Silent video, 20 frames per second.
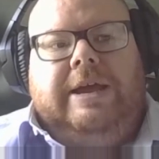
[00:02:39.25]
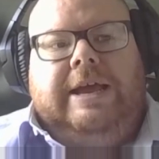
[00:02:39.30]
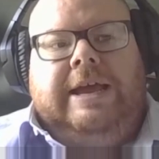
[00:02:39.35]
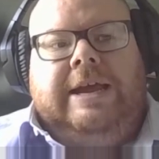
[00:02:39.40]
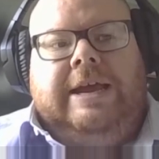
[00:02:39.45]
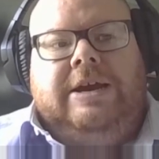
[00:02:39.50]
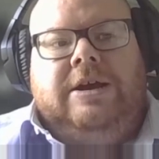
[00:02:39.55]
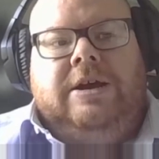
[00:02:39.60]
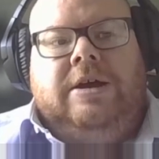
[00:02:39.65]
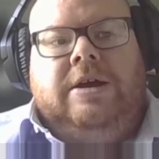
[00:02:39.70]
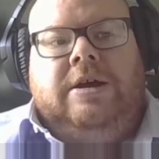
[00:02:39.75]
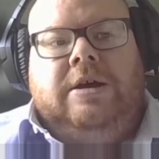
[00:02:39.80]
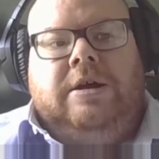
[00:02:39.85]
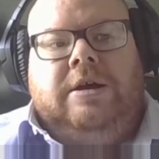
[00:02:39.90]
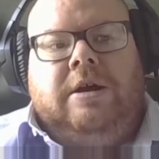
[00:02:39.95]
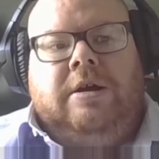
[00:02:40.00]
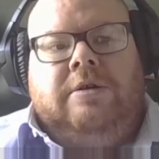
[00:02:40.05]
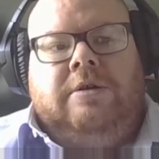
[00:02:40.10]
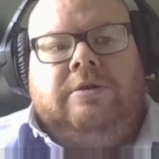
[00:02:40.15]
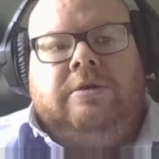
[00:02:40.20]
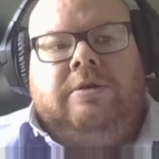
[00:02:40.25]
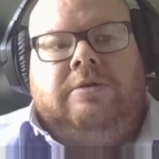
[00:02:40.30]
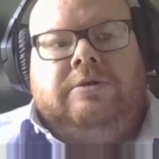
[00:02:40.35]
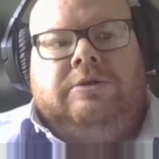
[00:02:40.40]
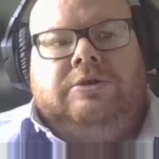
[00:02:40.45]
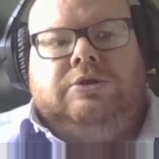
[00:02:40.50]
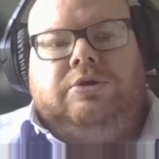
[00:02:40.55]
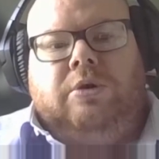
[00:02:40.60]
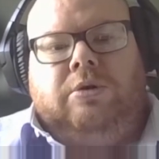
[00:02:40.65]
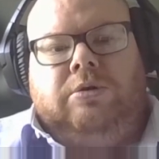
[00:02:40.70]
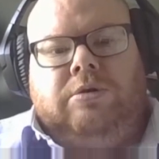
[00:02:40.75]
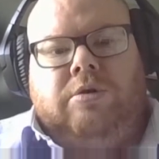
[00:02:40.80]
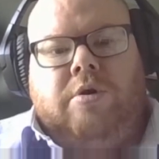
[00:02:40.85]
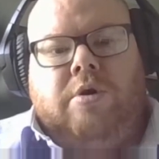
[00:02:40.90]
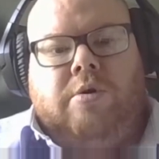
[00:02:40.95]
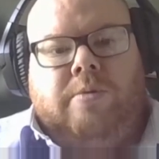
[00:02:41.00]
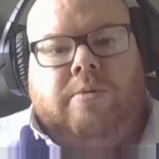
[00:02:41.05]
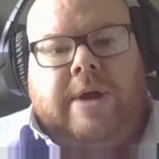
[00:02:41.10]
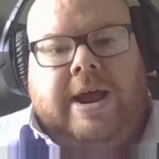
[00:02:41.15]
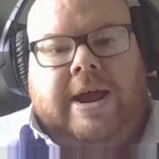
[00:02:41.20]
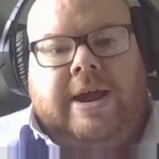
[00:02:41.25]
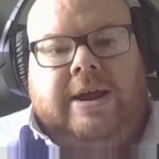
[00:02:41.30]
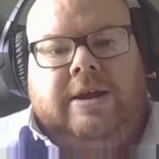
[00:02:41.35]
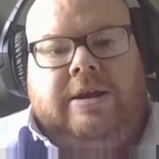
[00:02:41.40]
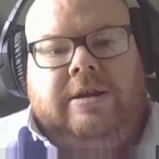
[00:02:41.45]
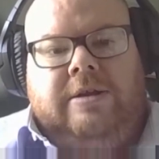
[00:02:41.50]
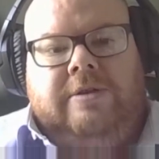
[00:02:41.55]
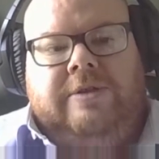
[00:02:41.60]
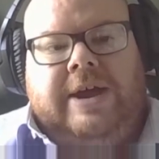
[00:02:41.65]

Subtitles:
in a solar array